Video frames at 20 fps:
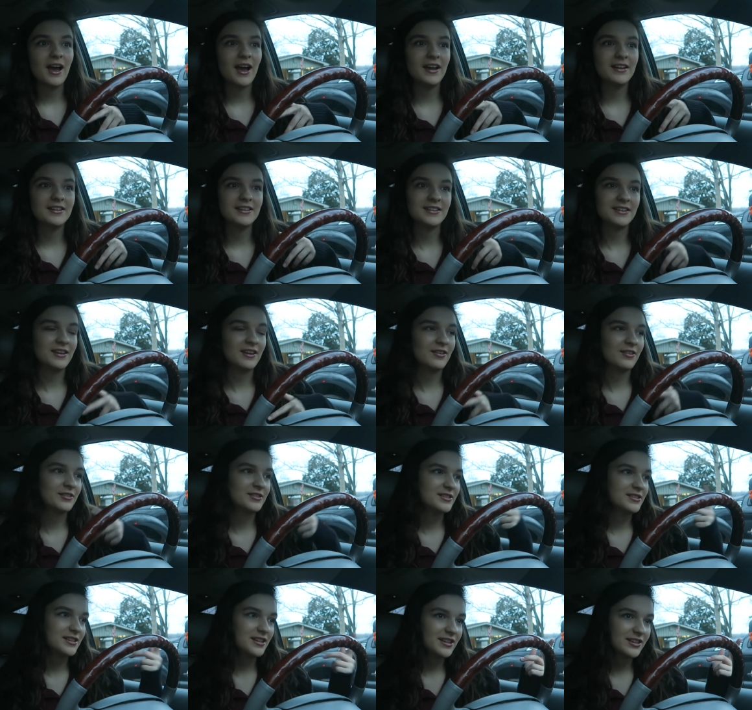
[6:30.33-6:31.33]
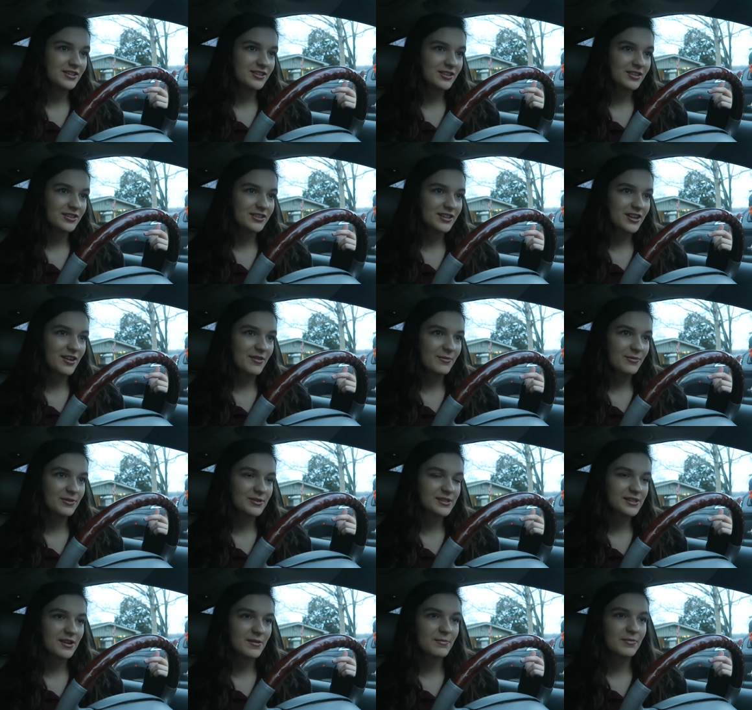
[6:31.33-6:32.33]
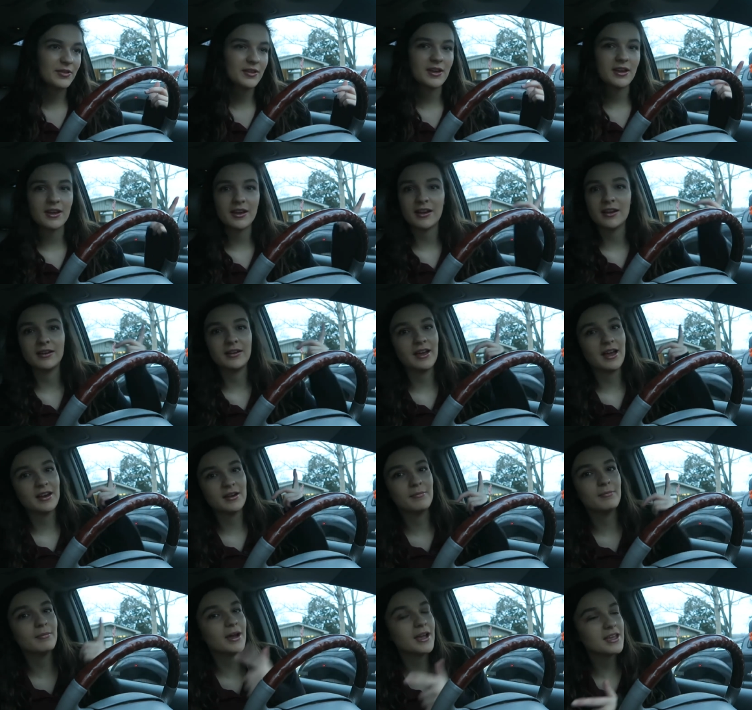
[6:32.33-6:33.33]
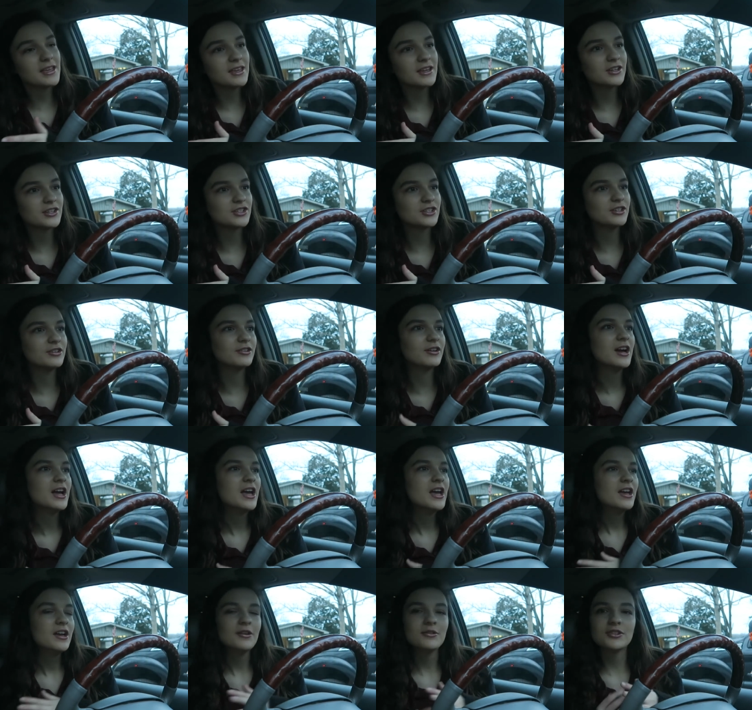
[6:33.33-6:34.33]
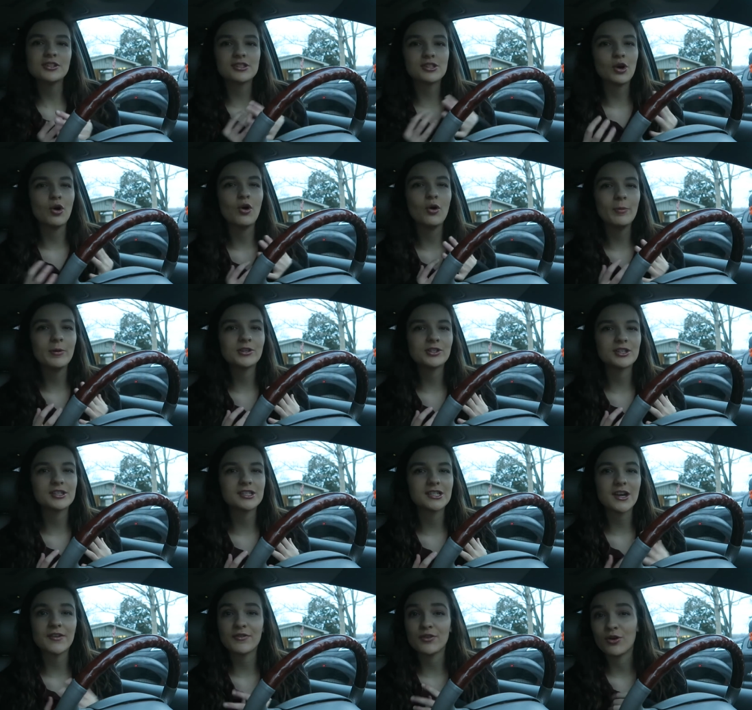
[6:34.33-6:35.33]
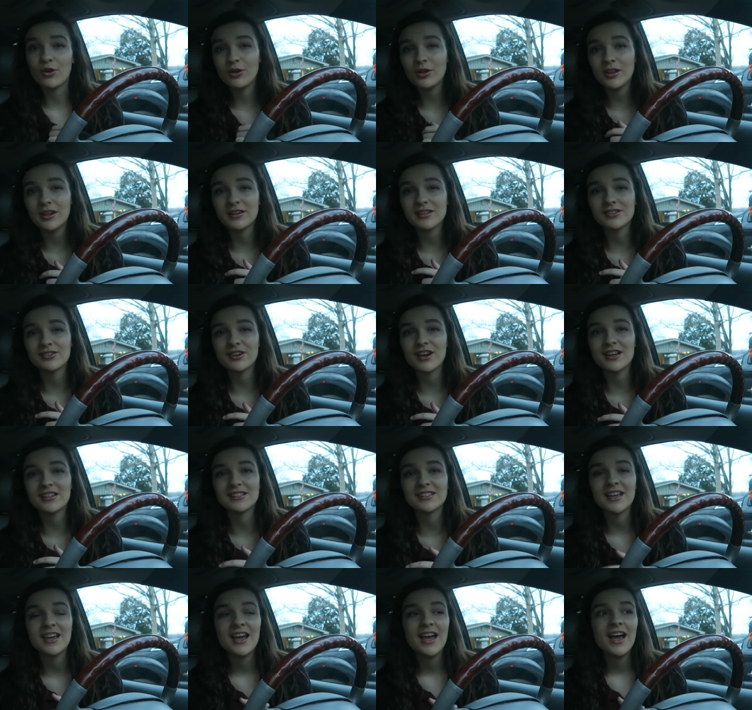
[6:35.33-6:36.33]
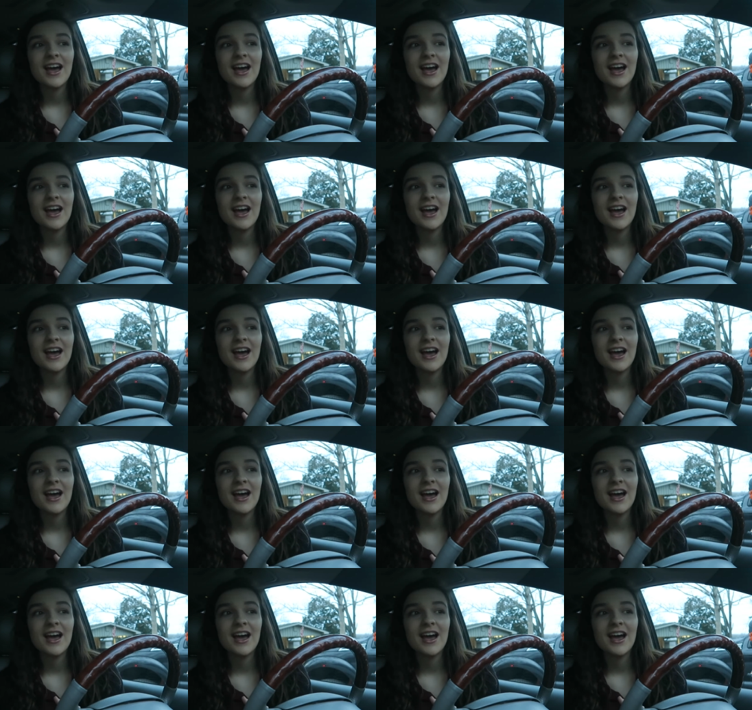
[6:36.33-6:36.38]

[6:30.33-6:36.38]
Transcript: I didn't get on stage on time for something, I had a mic issue. It was just a whole bunch of stuff and a whole lot of stress.